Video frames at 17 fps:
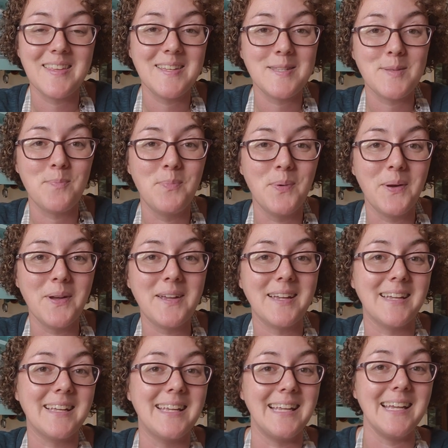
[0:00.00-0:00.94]
this
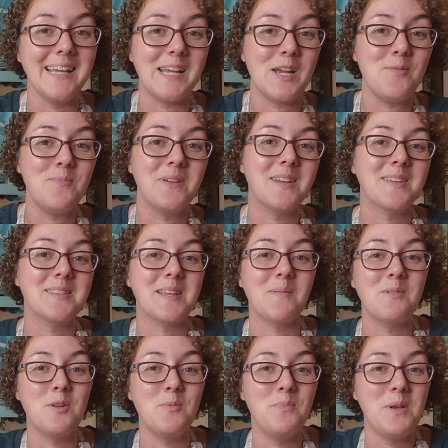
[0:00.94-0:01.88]
book again because
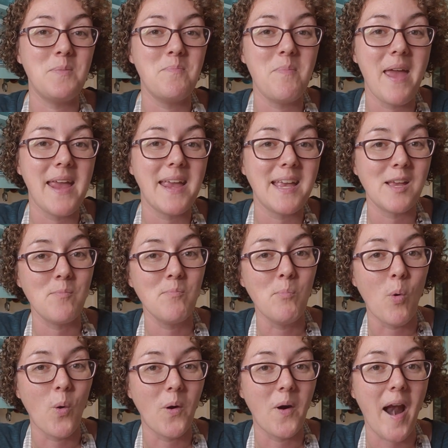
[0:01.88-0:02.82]
I'm going to be making
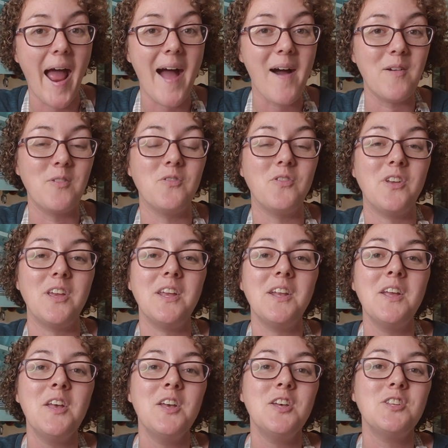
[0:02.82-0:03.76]
more out of it.